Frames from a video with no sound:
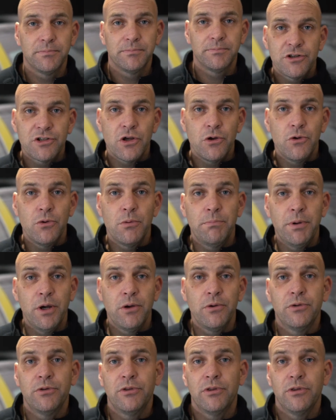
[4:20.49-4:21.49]
So
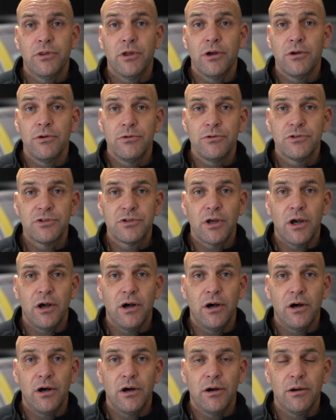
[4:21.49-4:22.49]
both those
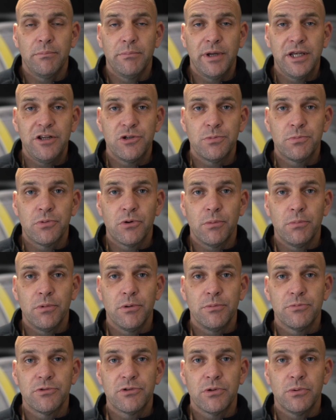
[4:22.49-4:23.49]
are major
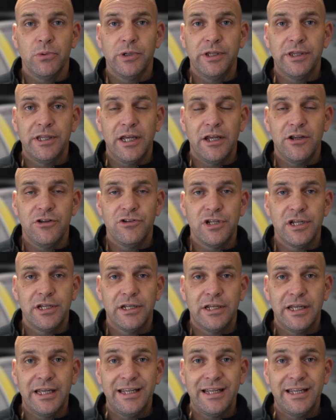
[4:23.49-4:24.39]
problems with the engine.